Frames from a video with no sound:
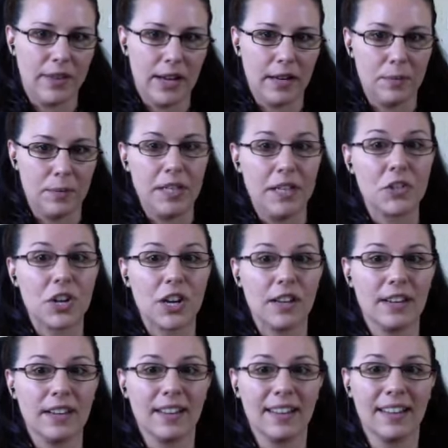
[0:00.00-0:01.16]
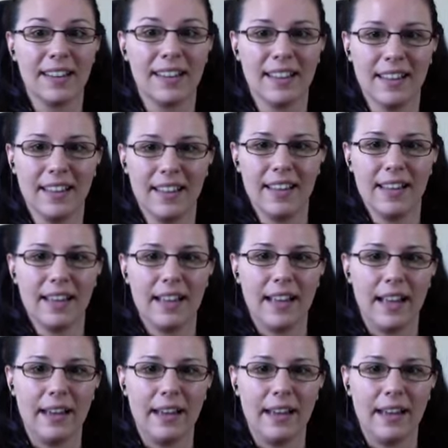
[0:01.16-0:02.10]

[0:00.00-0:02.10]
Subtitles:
adaptation. And